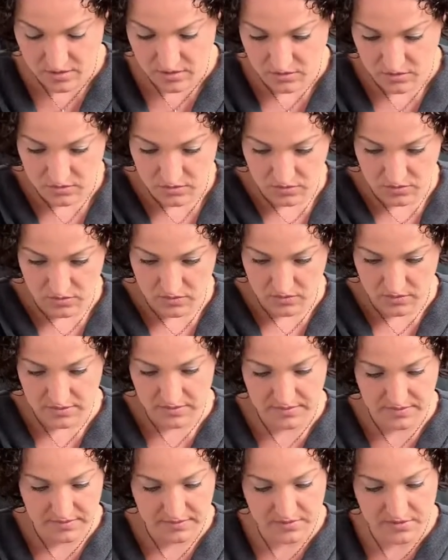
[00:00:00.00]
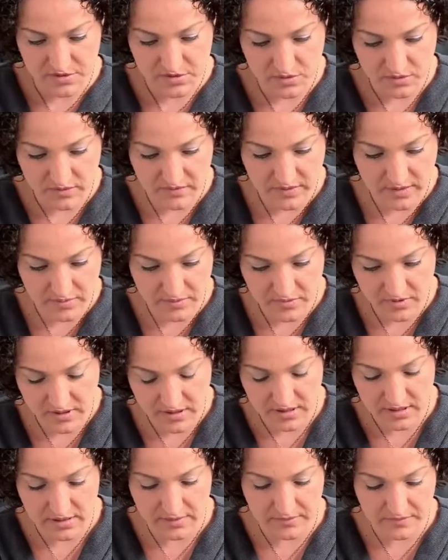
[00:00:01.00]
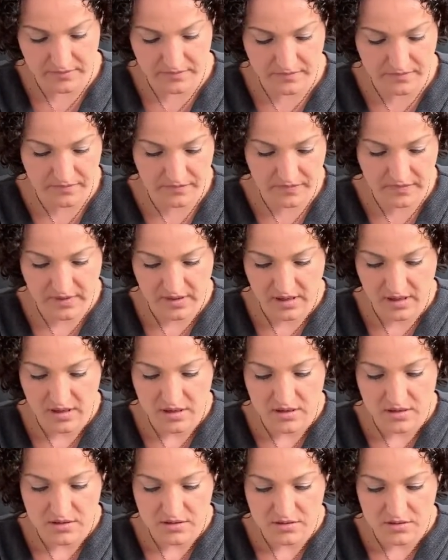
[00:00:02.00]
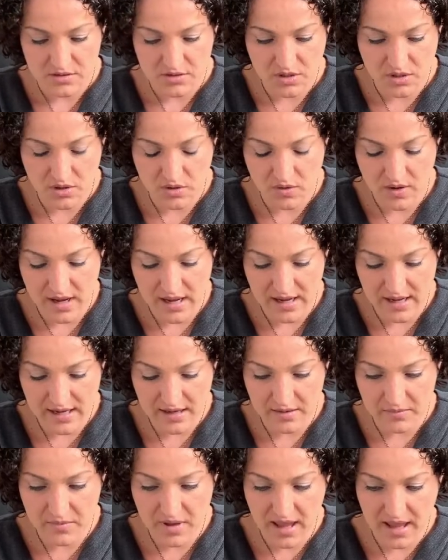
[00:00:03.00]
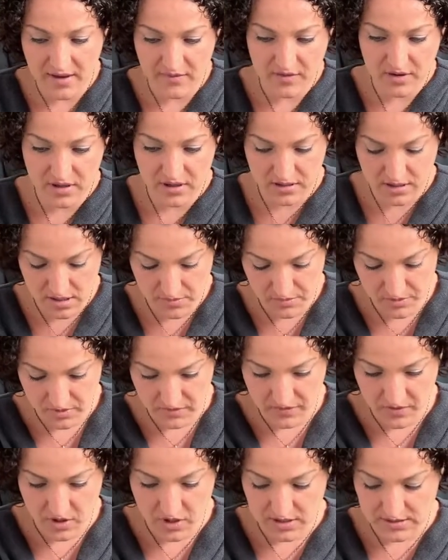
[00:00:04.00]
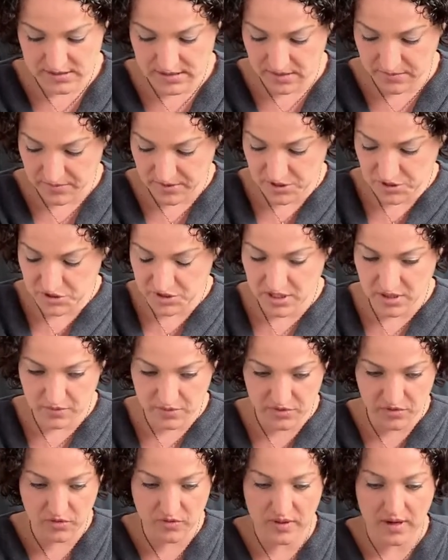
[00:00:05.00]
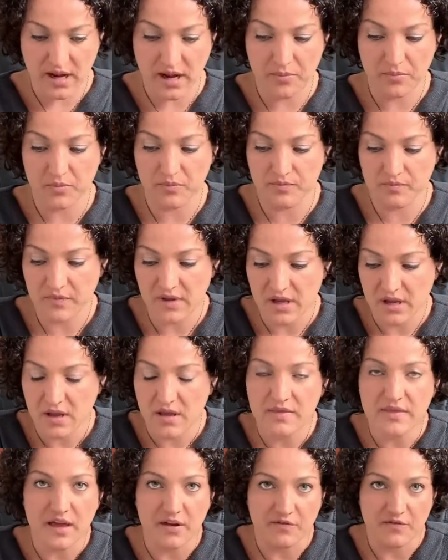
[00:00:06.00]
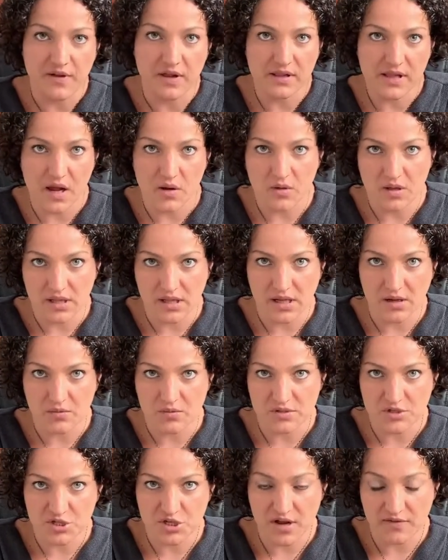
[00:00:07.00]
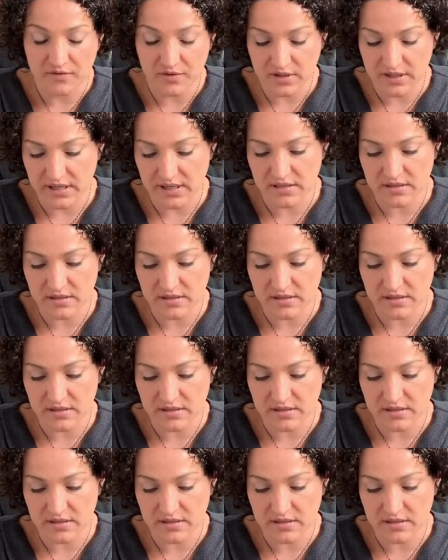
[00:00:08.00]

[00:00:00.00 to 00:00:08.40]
Ooh, two of them, okay. So I have a couple of cards that I'm going to share with you that fell out while I was shuffling